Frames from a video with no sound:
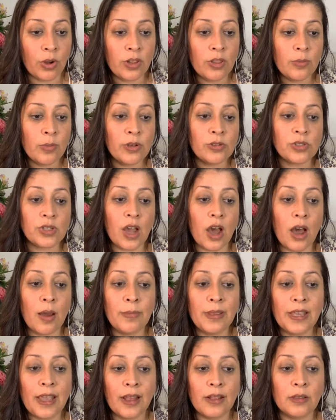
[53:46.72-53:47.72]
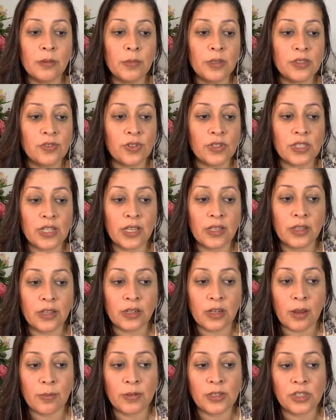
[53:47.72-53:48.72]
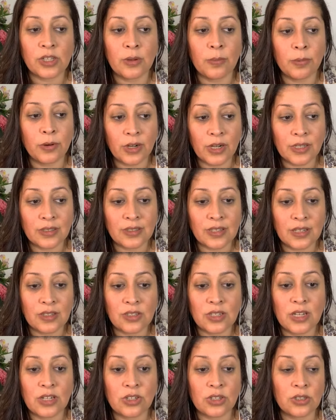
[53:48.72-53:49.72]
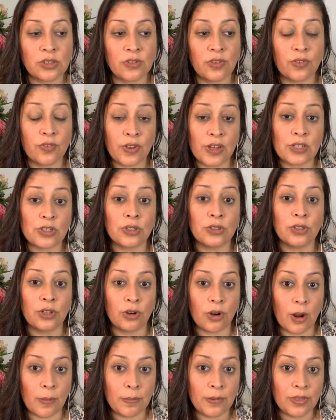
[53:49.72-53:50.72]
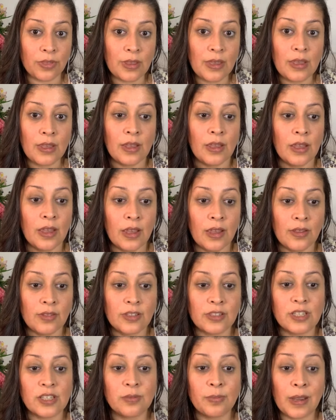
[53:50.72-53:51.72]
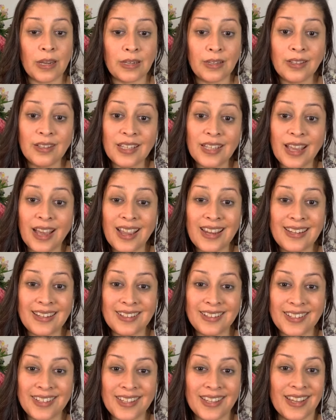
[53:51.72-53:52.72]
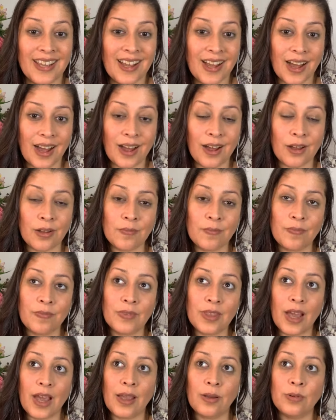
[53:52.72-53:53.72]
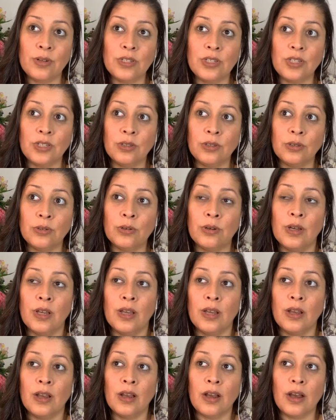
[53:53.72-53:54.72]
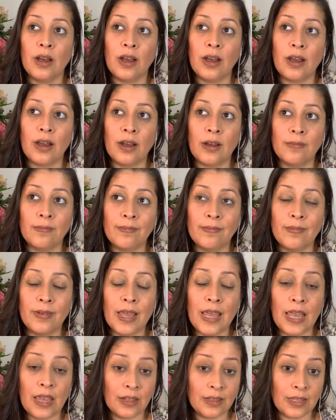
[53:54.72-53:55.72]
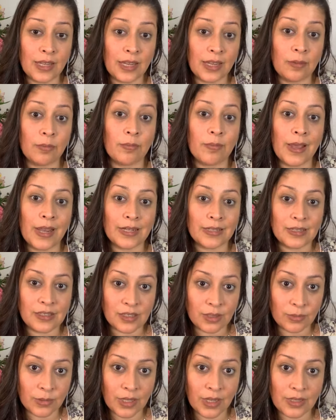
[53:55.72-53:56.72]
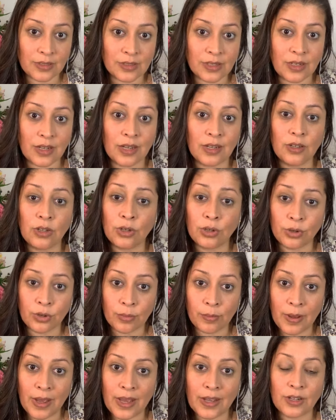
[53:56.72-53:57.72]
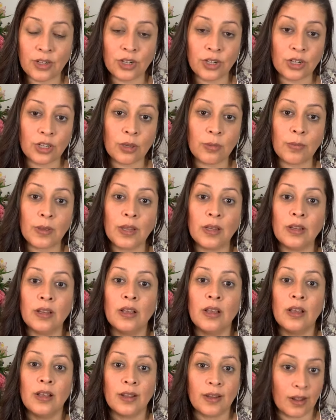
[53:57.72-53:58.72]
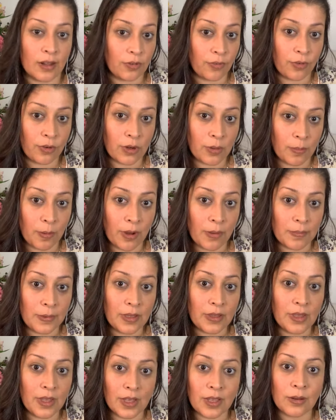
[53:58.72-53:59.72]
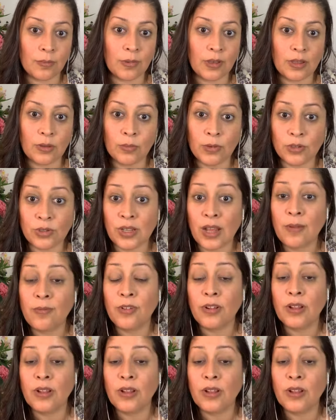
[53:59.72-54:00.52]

what are the most calming elements for tingling, numbness, and burning sensations for facial neuropathy? This is by Nili. Hi, Nili. Um, I would do um, ALA, magnesium glycinate, neuromag, curcumin, California poppy. They can be the most